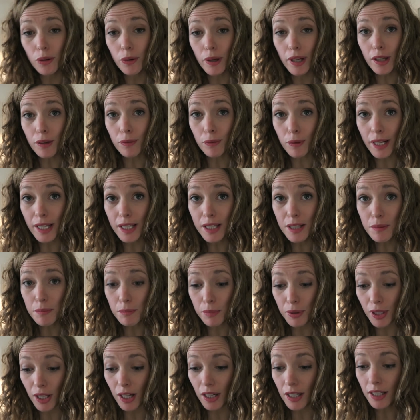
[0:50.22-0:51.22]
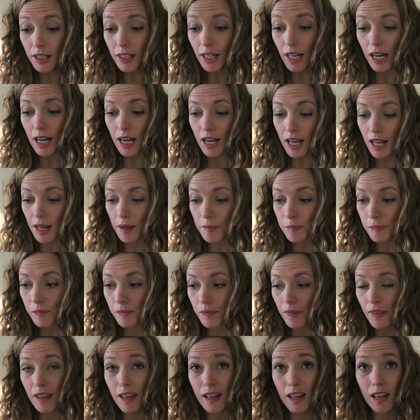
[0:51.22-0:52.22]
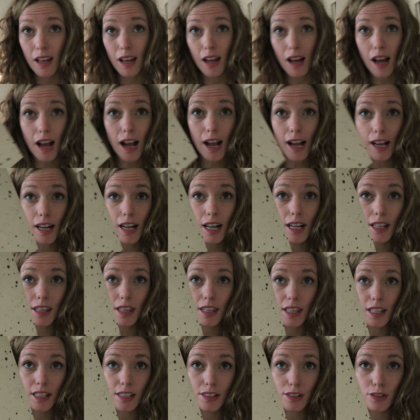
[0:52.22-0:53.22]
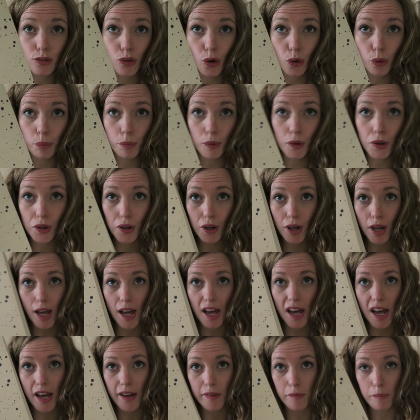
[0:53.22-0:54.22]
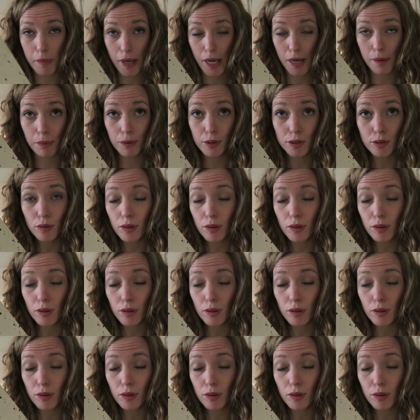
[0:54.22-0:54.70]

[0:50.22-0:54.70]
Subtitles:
quick random plug. I got this notebook at Paper